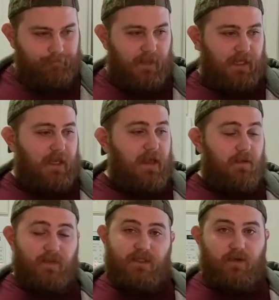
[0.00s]

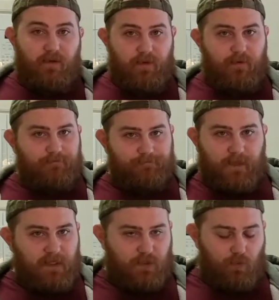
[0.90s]
The material, though,
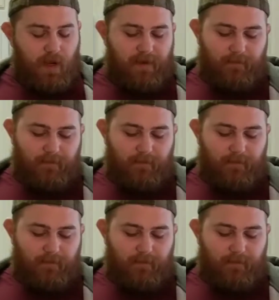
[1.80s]
it's great.